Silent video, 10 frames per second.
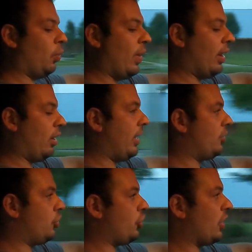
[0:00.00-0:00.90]
where
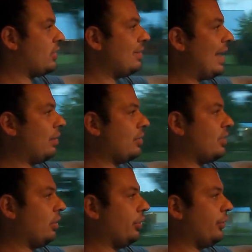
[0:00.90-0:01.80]
it shuts down
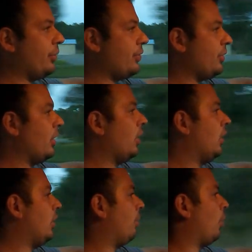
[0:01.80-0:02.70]
cylinders.
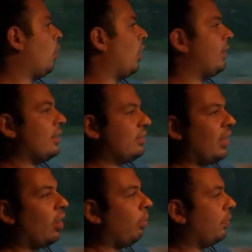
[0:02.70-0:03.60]
Number one, that's
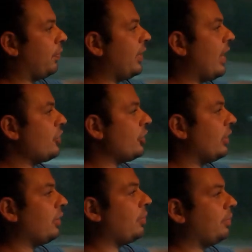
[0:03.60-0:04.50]
terrible for the
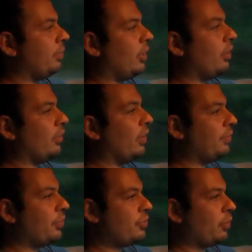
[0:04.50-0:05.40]
engine. You know, the
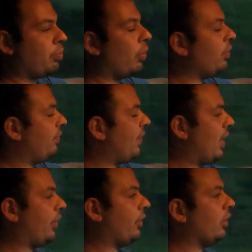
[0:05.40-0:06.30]
lifters are prone to
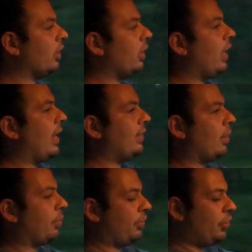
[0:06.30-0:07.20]
failure. And
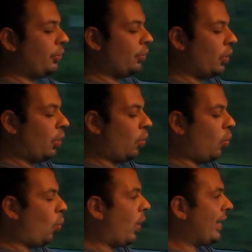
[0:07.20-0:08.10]
number two,
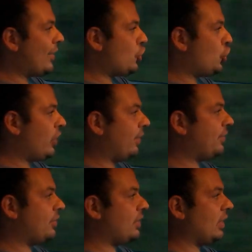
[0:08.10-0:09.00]
when it
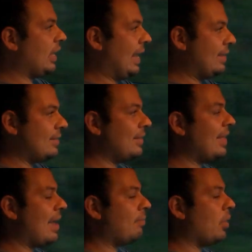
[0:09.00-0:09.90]
shifts into
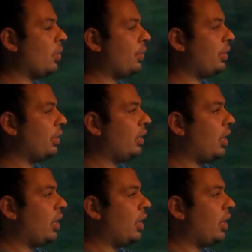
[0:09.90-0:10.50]
that mode,